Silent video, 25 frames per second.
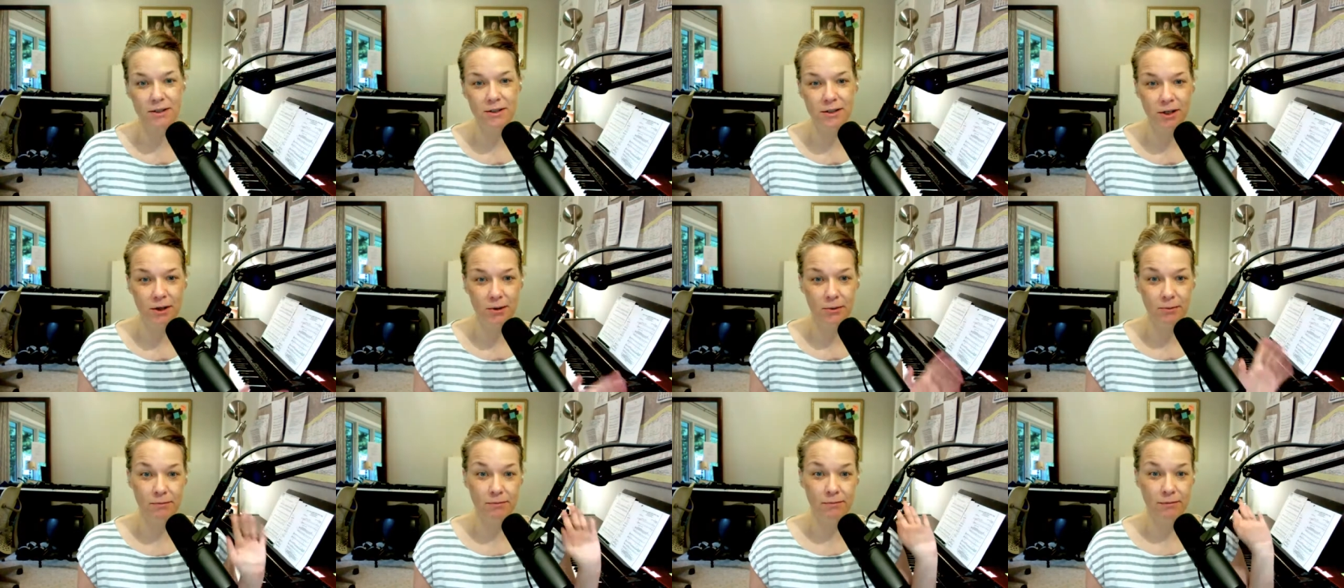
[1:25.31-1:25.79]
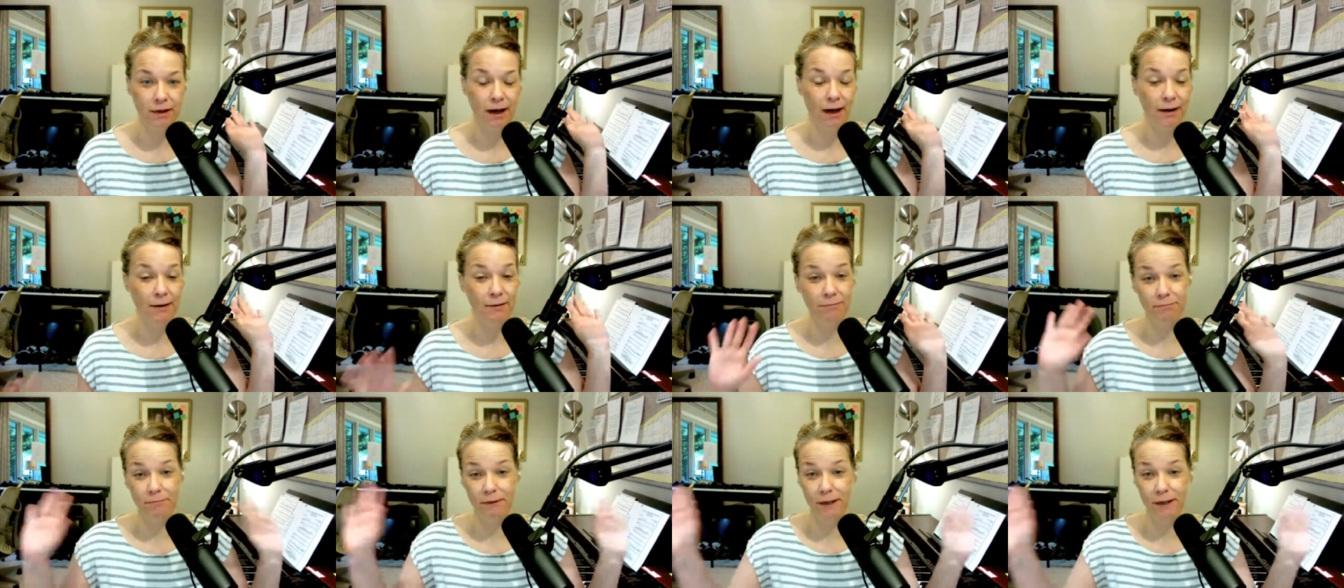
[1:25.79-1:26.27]
So,
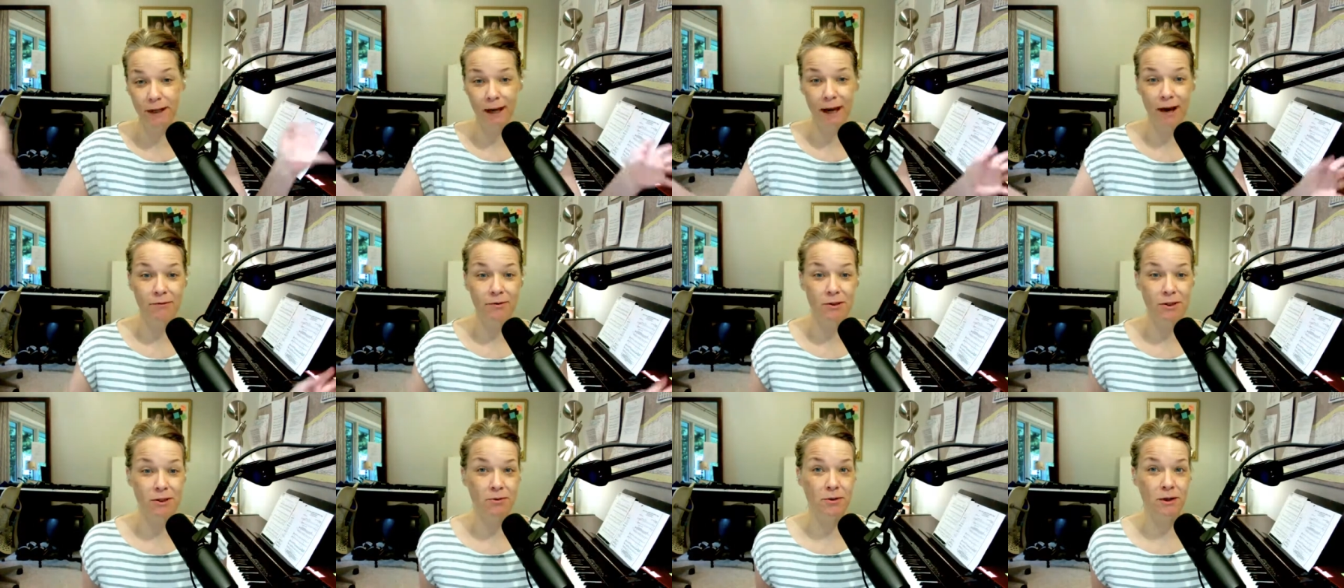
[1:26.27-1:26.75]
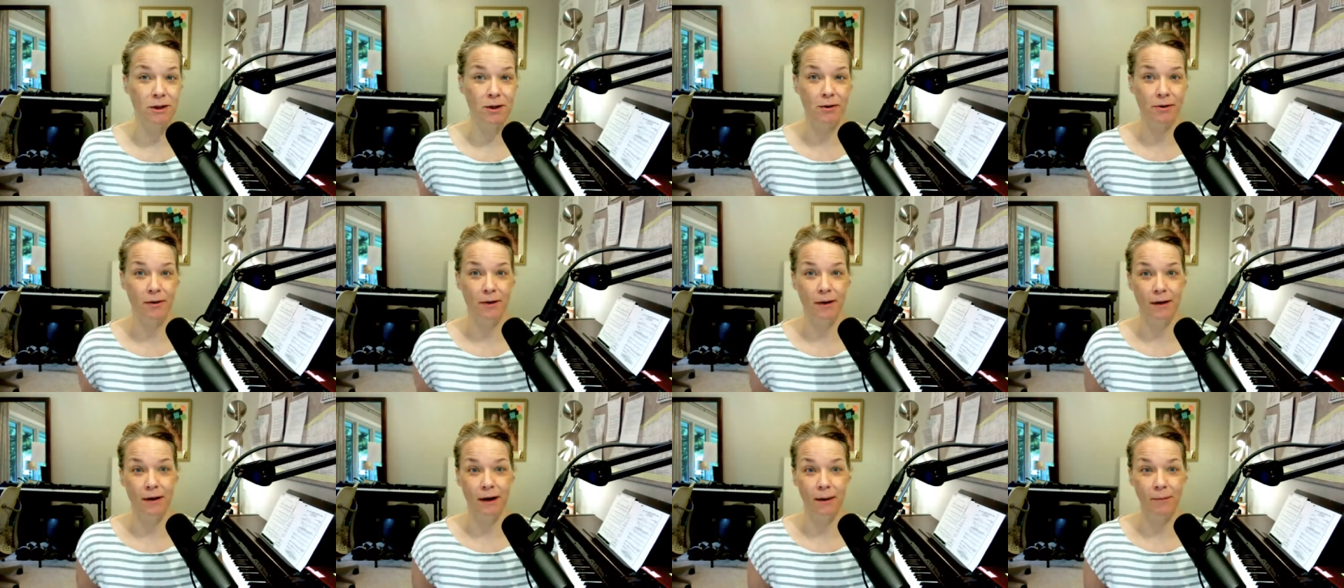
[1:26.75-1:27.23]
they have to do their
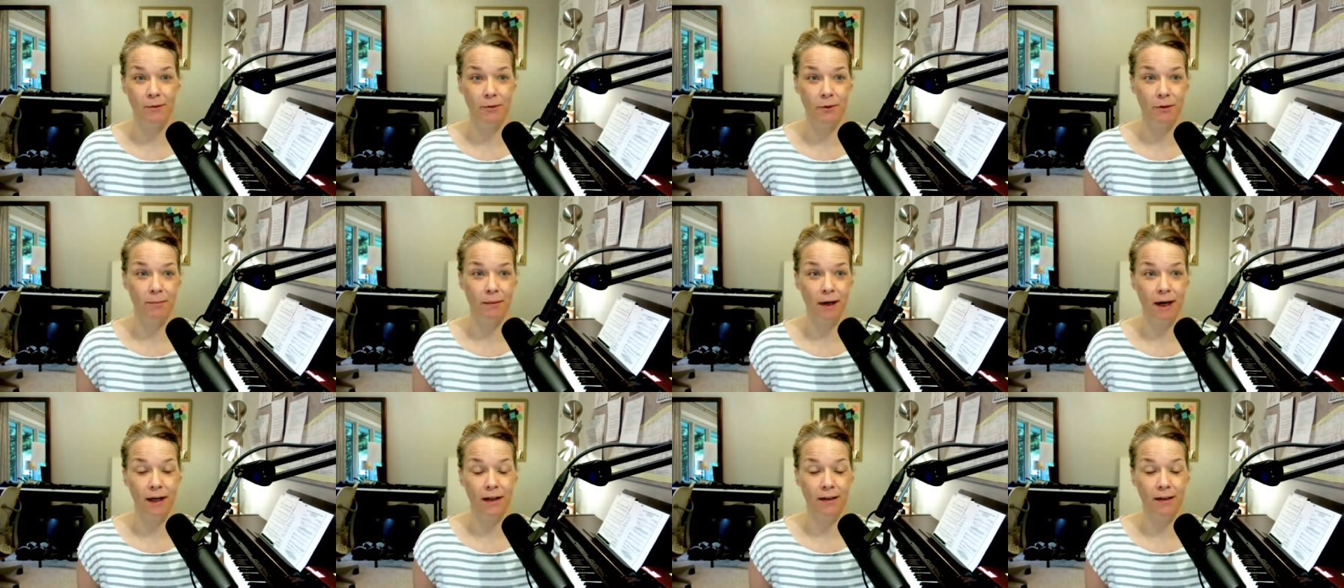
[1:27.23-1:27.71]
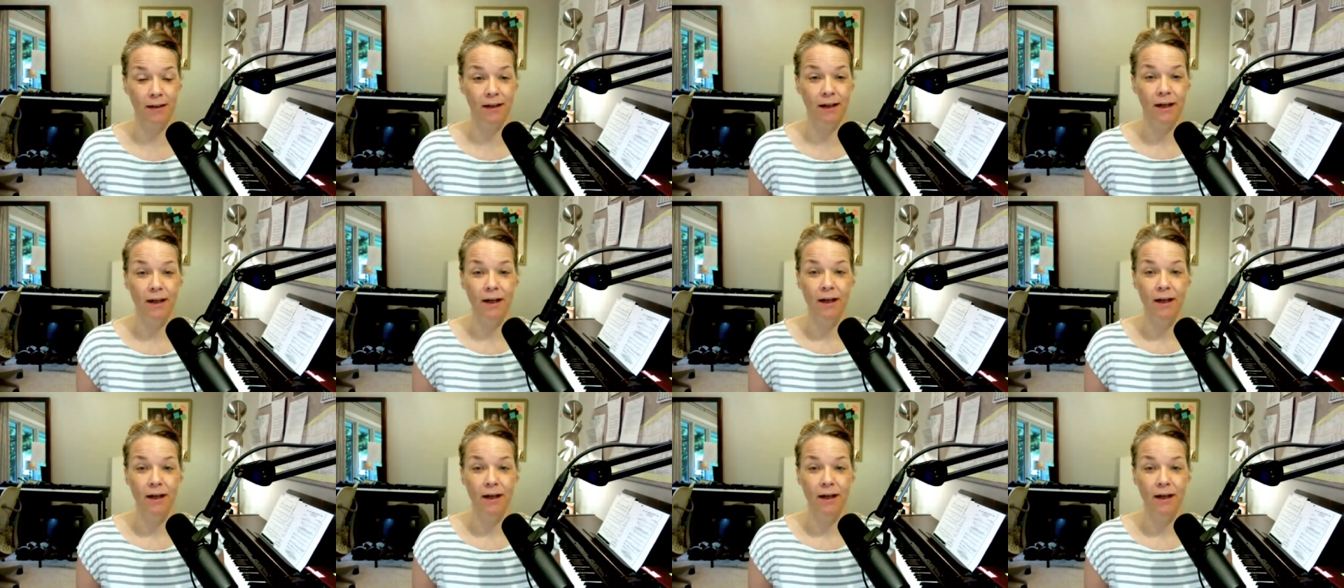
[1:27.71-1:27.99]
thing. I'm doing mine.